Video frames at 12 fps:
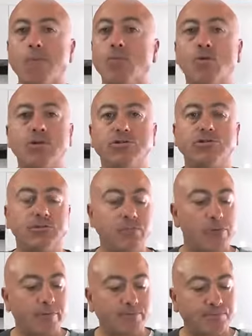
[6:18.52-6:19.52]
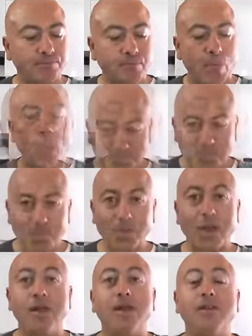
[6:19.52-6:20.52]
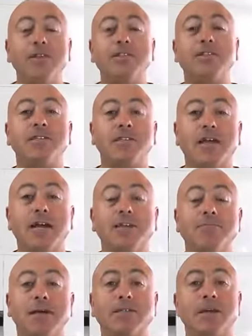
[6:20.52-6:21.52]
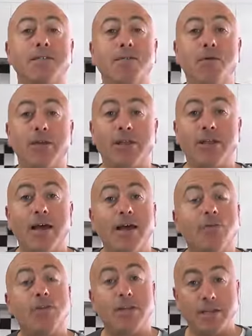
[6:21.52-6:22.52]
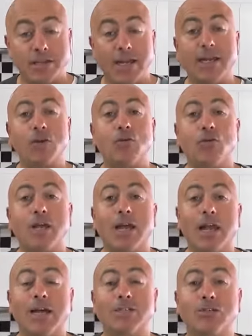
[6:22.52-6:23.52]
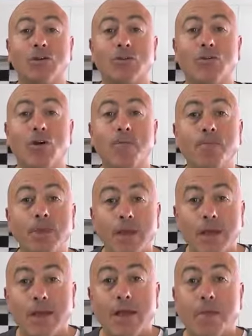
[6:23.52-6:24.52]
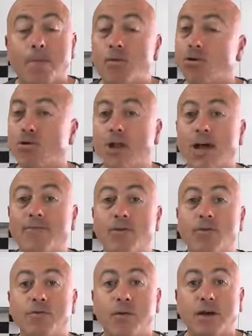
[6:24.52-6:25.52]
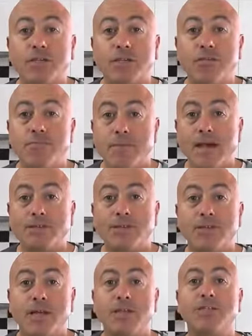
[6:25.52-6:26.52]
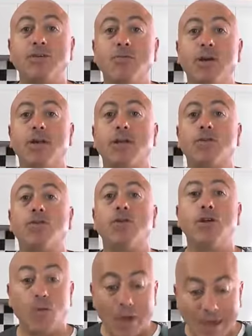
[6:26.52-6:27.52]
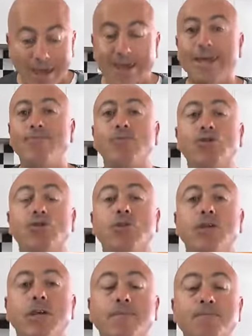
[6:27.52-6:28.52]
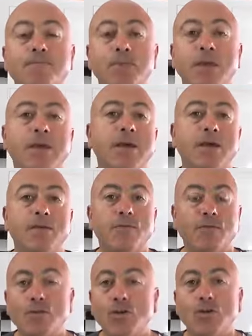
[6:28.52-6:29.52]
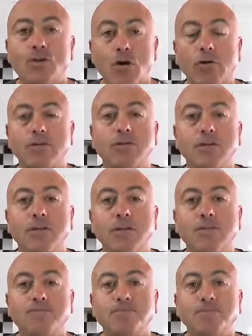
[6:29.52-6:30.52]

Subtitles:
Buonissimo. This is a Datteri Mascarpone Tart with the ItalianCookingClass.com. Put all the love into it, folks. Imagine the energy running through you into the food consciously,